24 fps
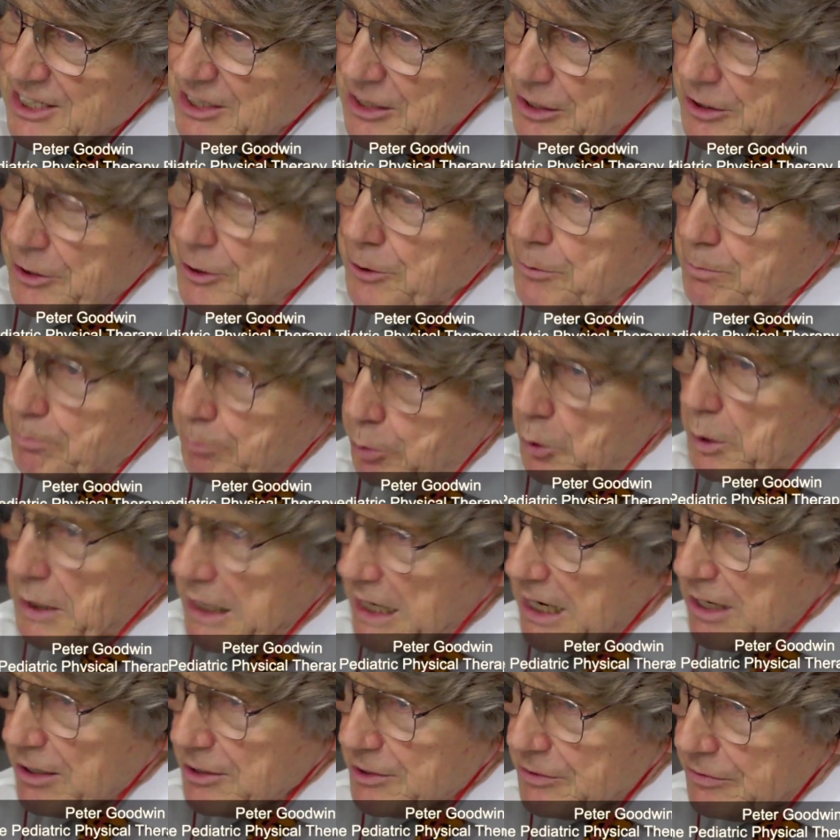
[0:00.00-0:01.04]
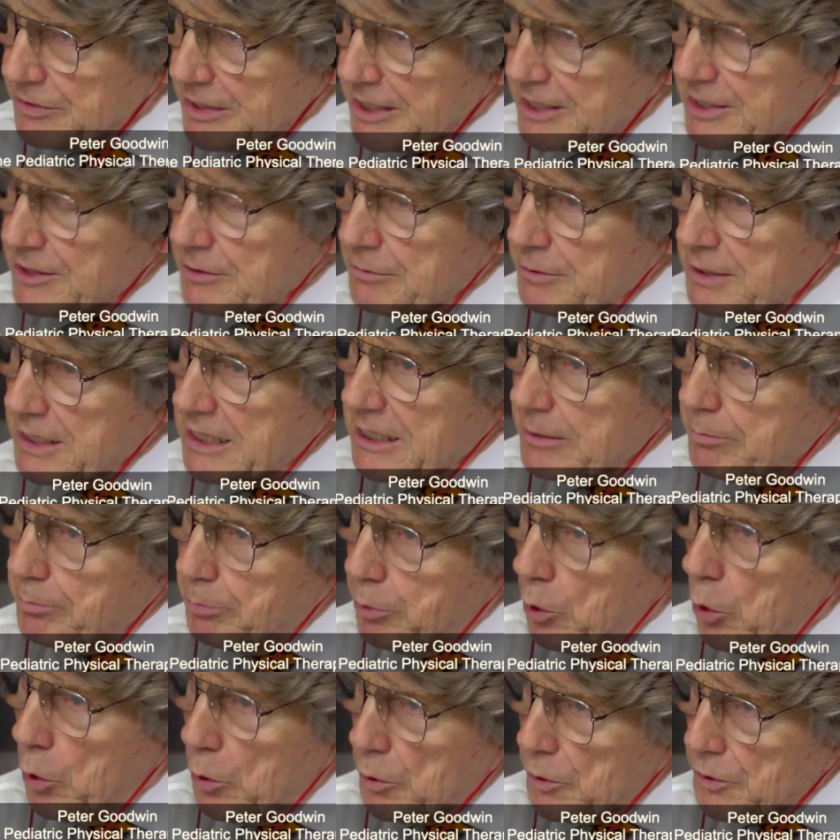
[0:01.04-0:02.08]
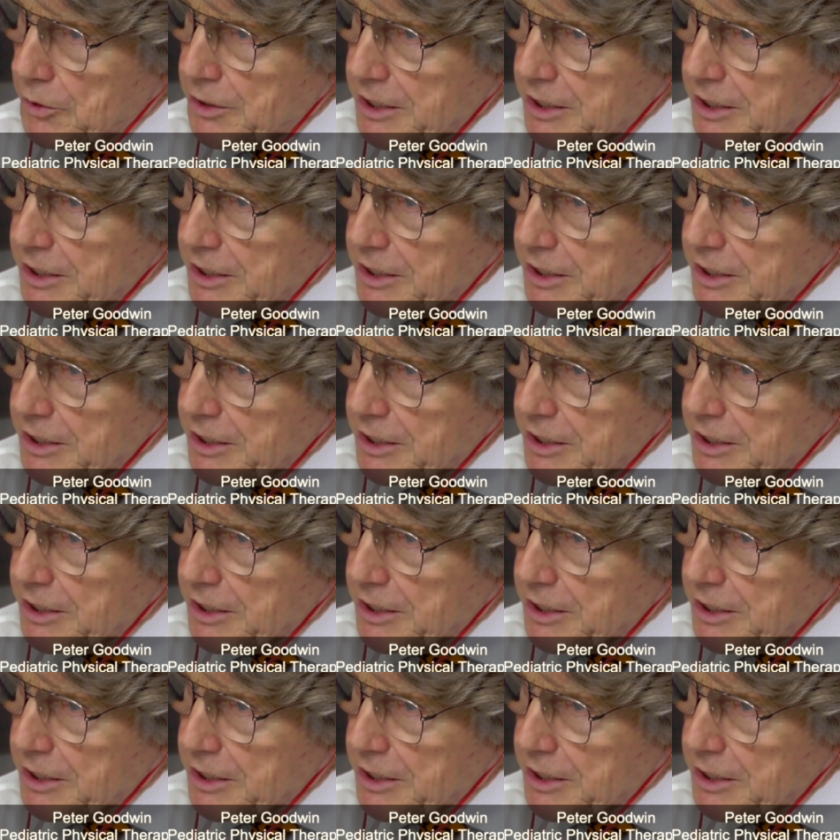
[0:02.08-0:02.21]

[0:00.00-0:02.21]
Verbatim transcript: that you'd pull out of it, the really important